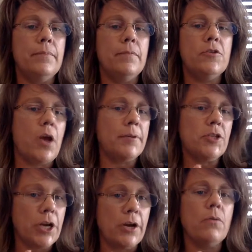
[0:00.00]
shop and
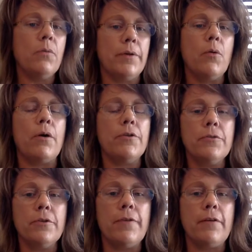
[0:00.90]
share where they're walking
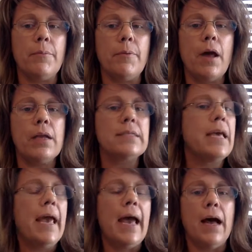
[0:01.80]
through their favorite products.
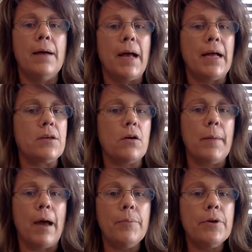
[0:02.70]
I talk
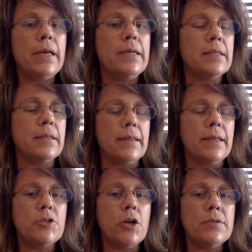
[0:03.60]
about bookings and the
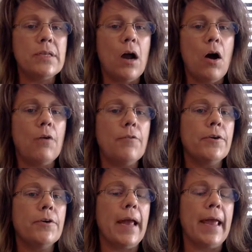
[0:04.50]
theme shows that I
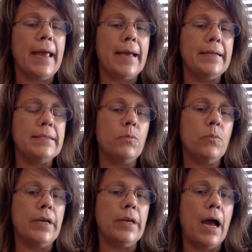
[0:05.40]
offer, and
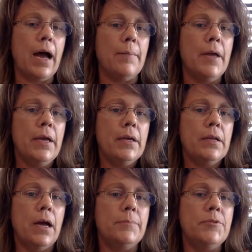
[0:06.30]
we
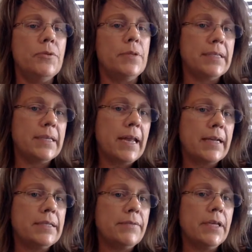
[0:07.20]
do the ticket
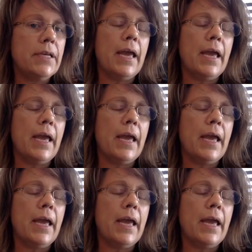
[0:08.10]
activity,